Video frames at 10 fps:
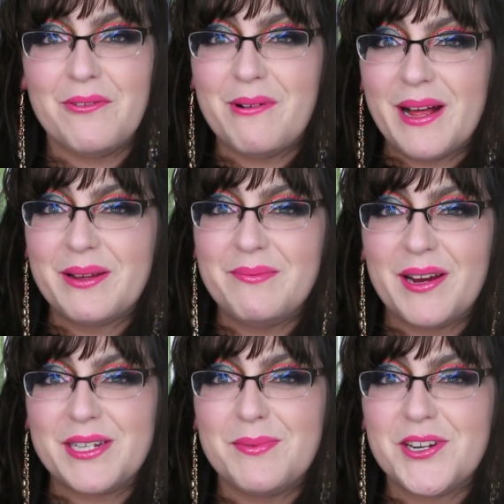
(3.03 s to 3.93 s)
Welcome
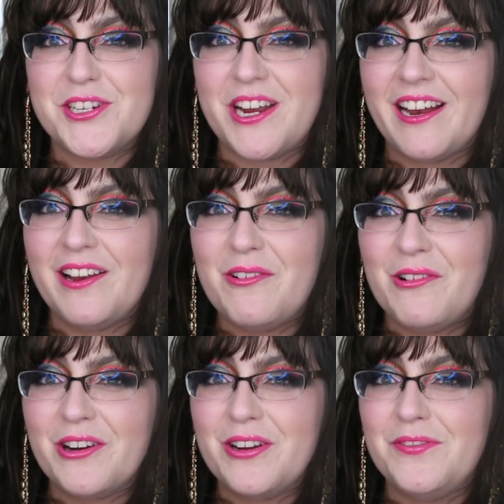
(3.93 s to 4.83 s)
back to my channel,
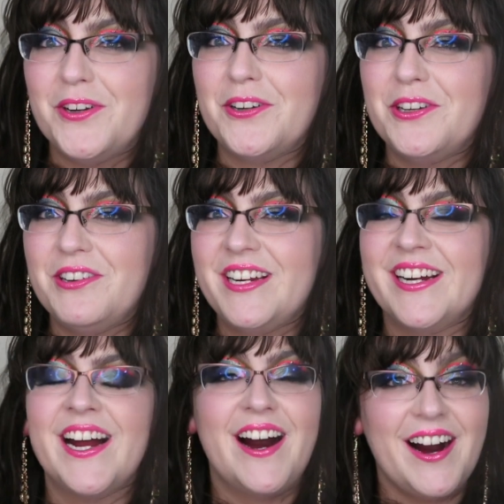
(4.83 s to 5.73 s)
or if you're new here,